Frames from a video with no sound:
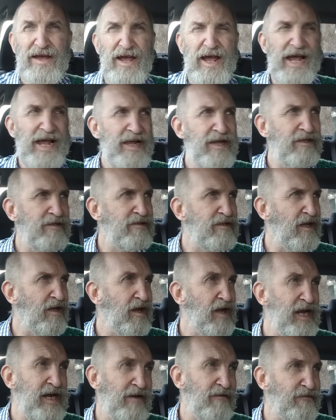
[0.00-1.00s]
and
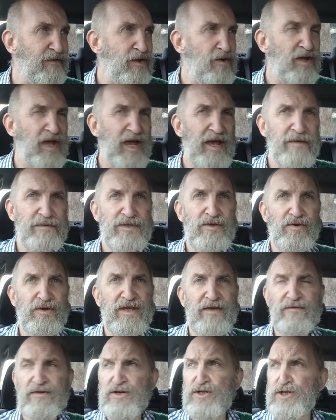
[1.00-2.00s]
in a few games not
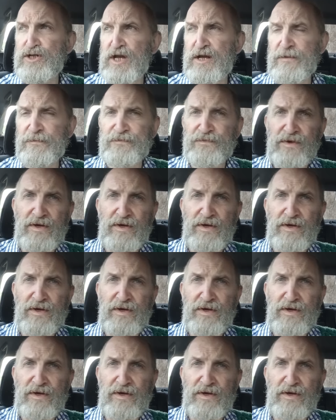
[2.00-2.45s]
giving a shit.